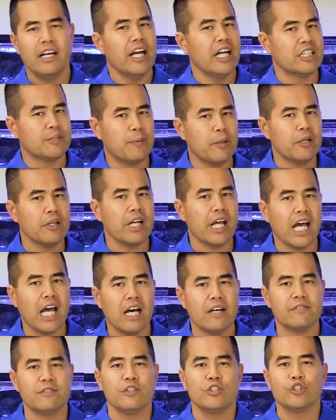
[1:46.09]
It's better to
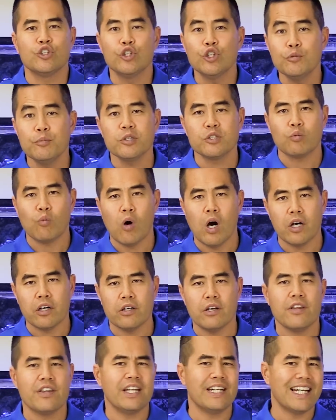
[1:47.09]
have too much
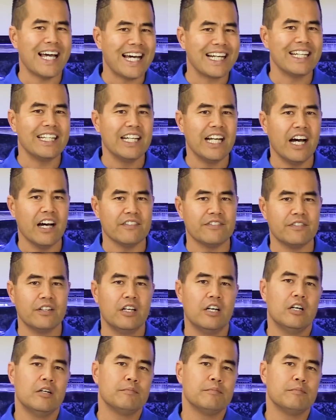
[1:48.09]
water than not enough.